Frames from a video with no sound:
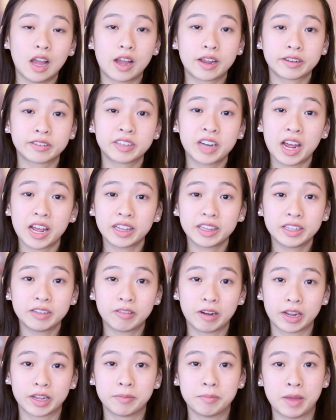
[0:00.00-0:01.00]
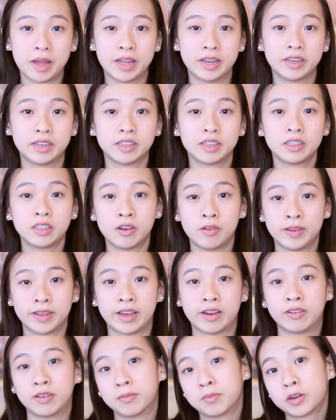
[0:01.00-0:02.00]
I would highly recommend
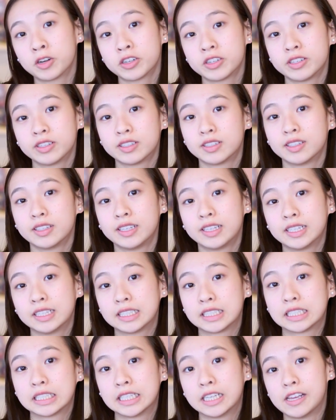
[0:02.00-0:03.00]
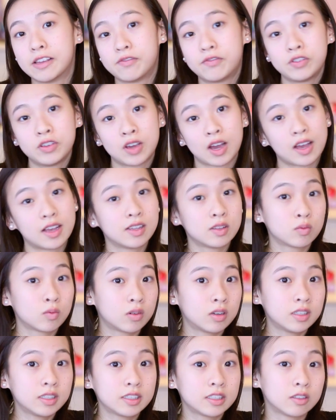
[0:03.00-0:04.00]
going out and purchasing it if you guys
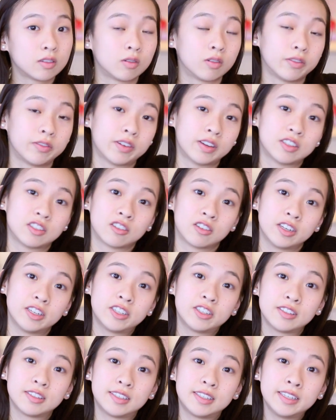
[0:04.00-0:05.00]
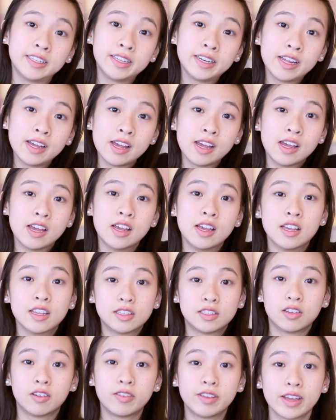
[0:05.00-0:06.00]
want, or if you guys are interested.
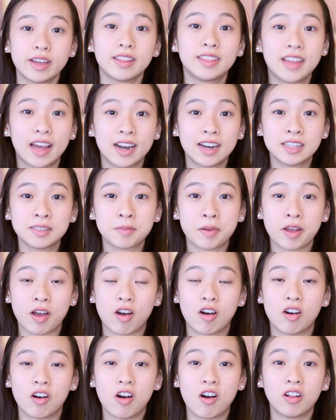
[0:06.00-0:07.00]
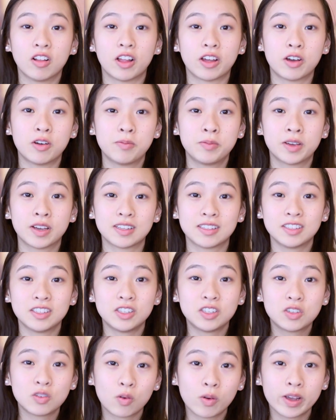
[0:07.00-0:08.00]
So yeah, that is my haul. I hope you guys
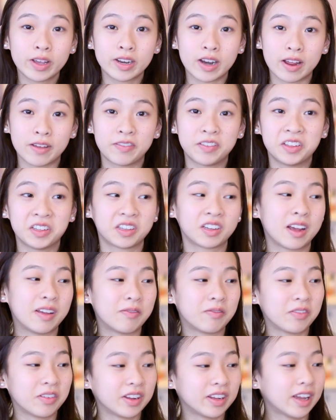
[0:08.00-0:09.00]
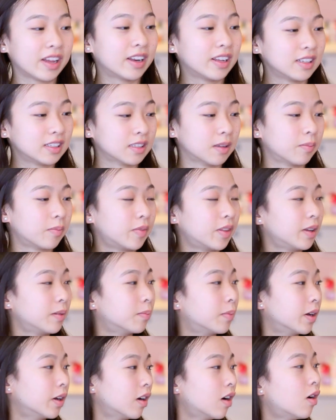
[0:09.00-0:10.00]
enjoyed. I feel like I'm forgetting
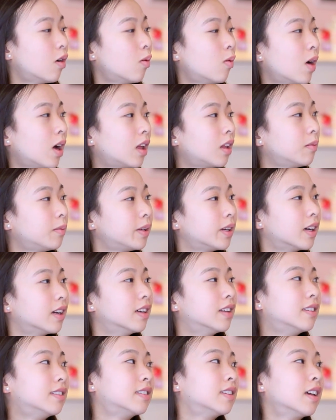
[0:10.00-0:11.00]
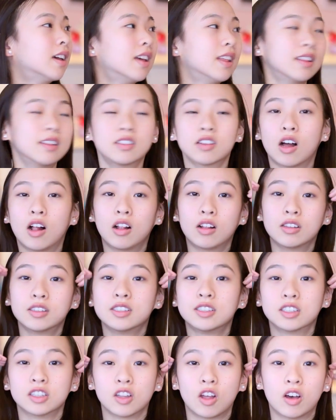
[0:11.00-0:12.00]
something, but oh well, because this haul
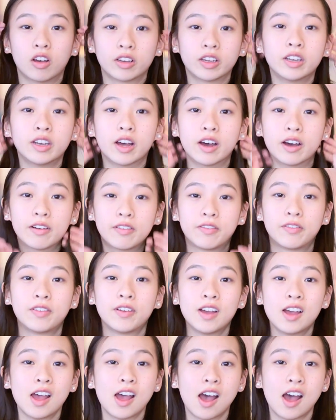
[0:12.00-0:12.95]
is long enough.